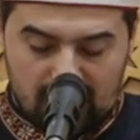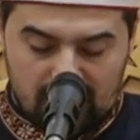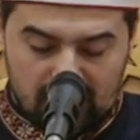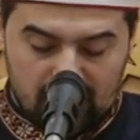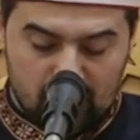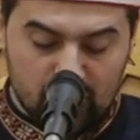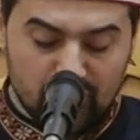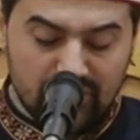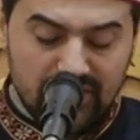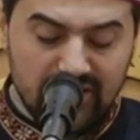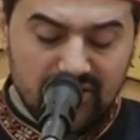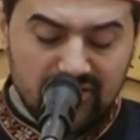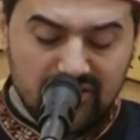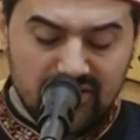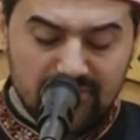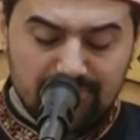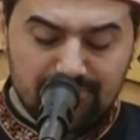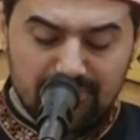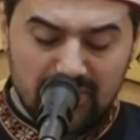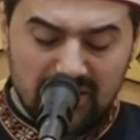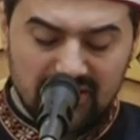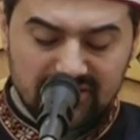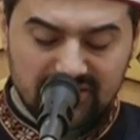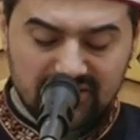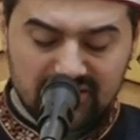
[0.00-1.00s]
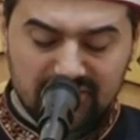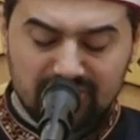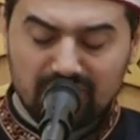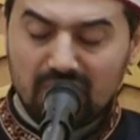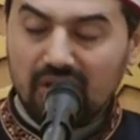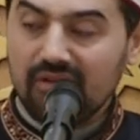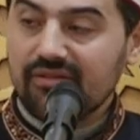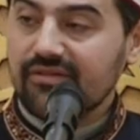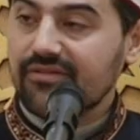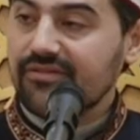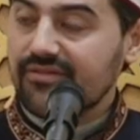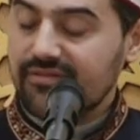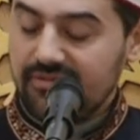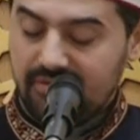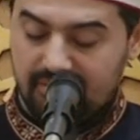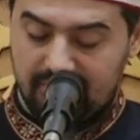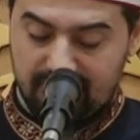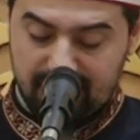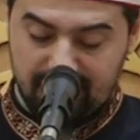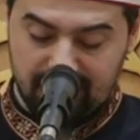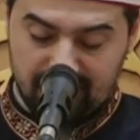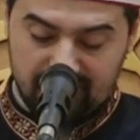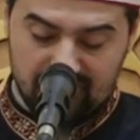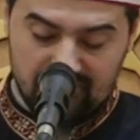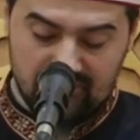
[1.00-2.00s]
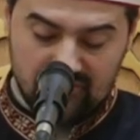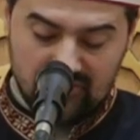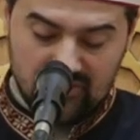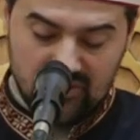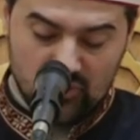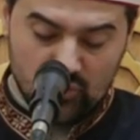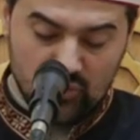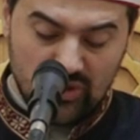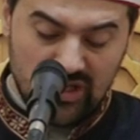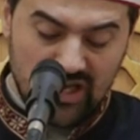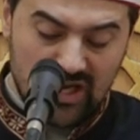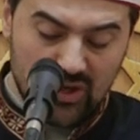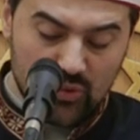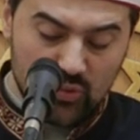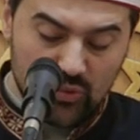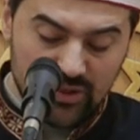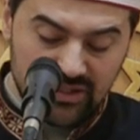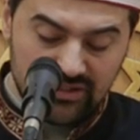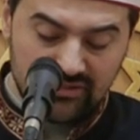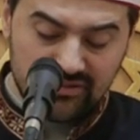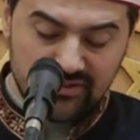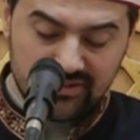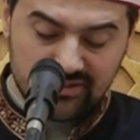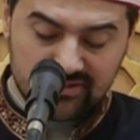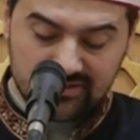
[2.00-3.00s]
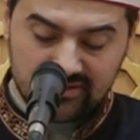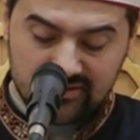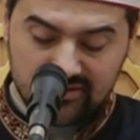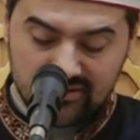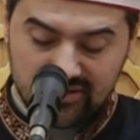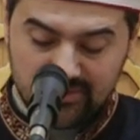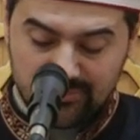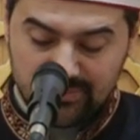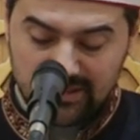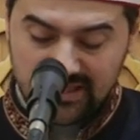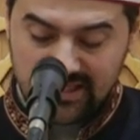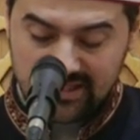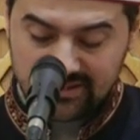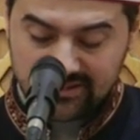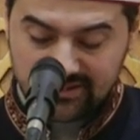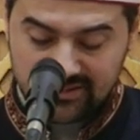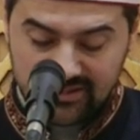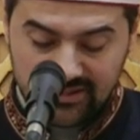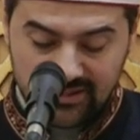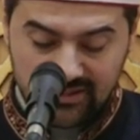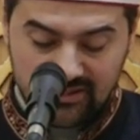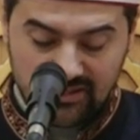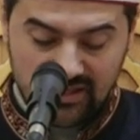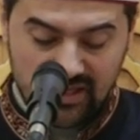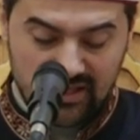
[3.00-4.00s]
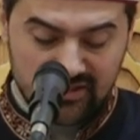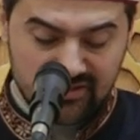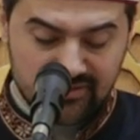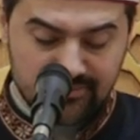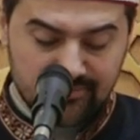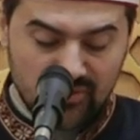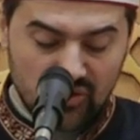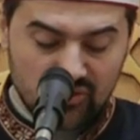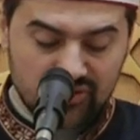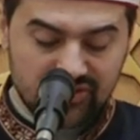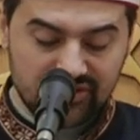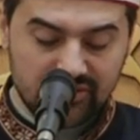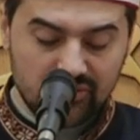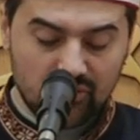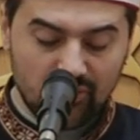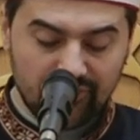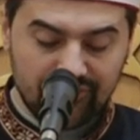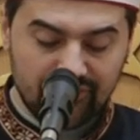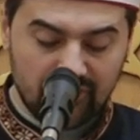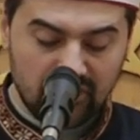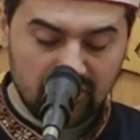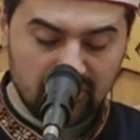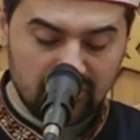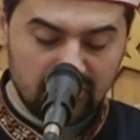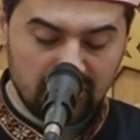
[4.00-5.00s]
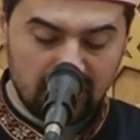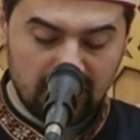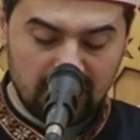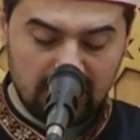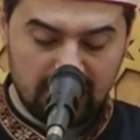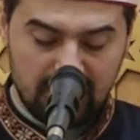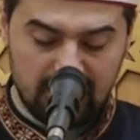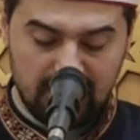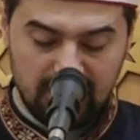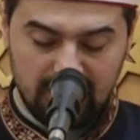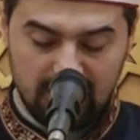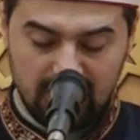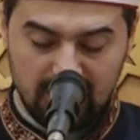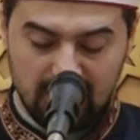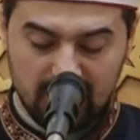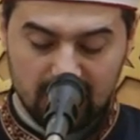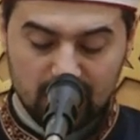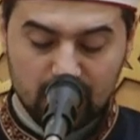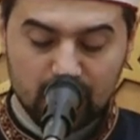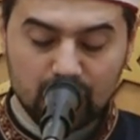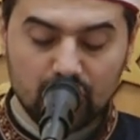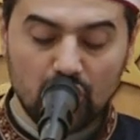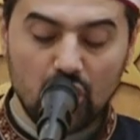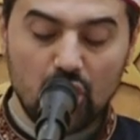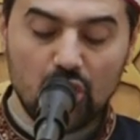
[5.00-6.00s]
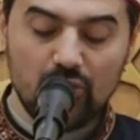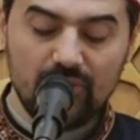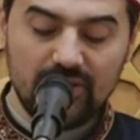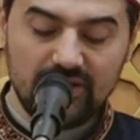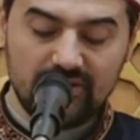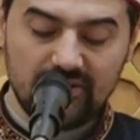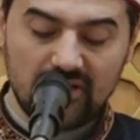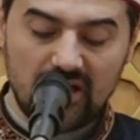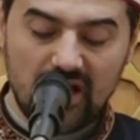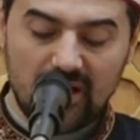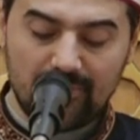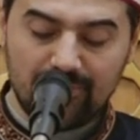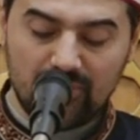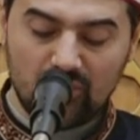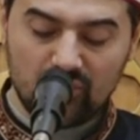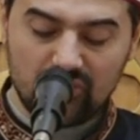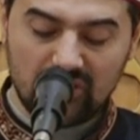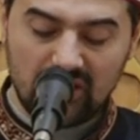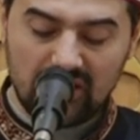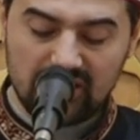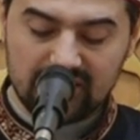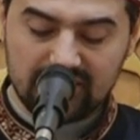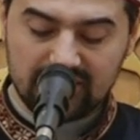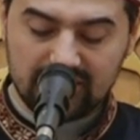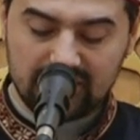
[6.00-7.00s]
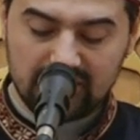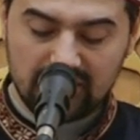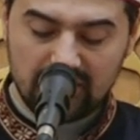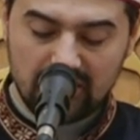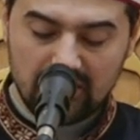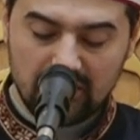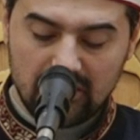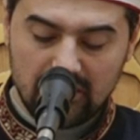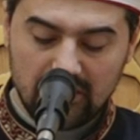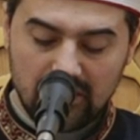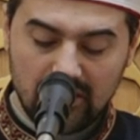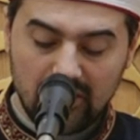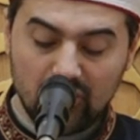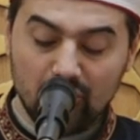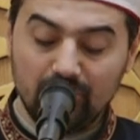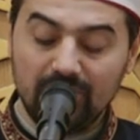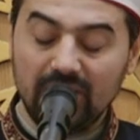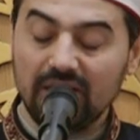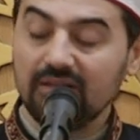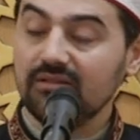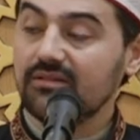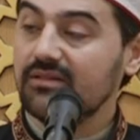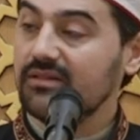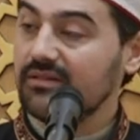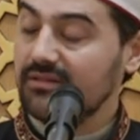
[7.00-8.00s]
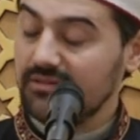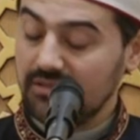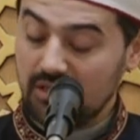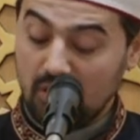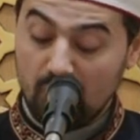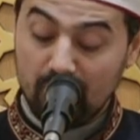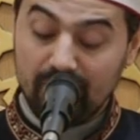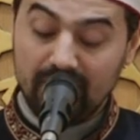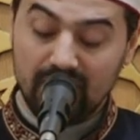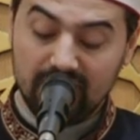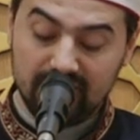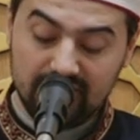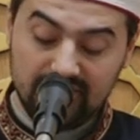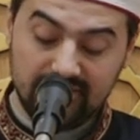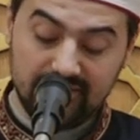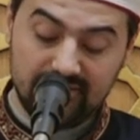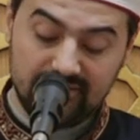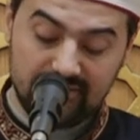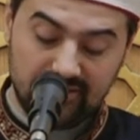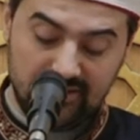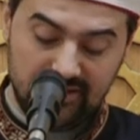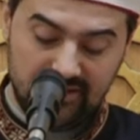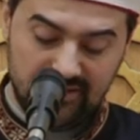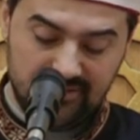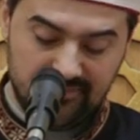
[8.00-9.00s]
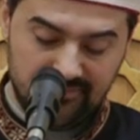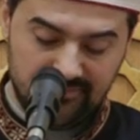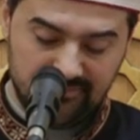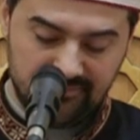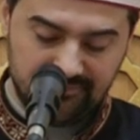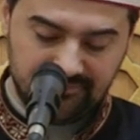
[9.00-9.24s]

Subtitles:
During the past month, we have witnessed the blessing and mercy of Allah showered upon us abundantly.